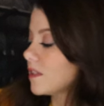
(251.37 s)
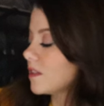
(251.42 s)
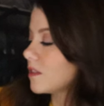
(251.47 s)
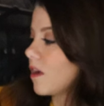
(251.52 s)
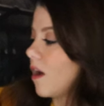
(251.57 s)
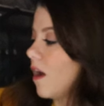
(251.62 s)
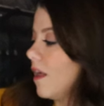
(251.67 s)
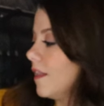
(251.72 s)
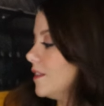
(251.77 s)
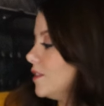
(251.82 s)

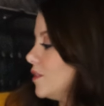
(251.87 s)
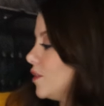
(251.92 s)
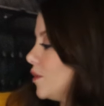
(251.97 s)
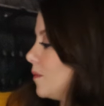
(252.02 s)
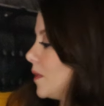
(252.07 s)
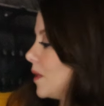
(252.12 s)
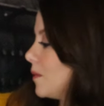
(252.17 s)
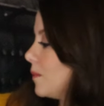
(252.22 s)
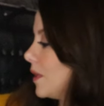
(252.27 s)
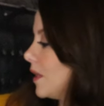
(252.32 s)
calling to
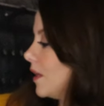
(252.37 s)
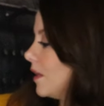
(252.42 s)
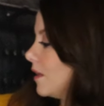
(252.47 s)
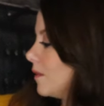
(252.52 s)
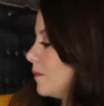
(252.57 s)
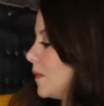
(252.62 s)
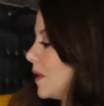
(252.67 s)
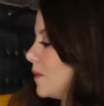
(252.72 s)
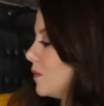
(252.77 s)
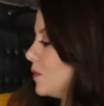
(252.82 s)
me, but
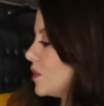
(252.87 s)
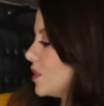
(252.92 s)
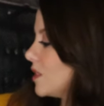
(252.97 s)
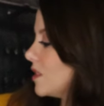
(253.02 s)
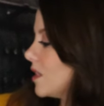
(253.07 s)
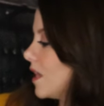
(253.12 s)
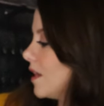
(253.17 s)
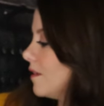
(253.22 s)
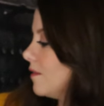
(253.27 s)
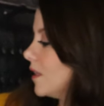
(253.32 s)
maybe we should
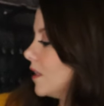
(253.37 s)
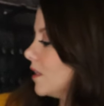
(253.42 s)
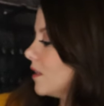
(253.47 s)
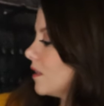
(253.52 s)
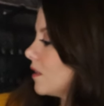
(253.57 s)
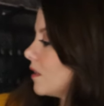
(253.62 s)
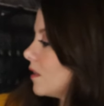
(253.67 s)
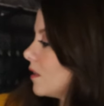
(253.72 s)
save it.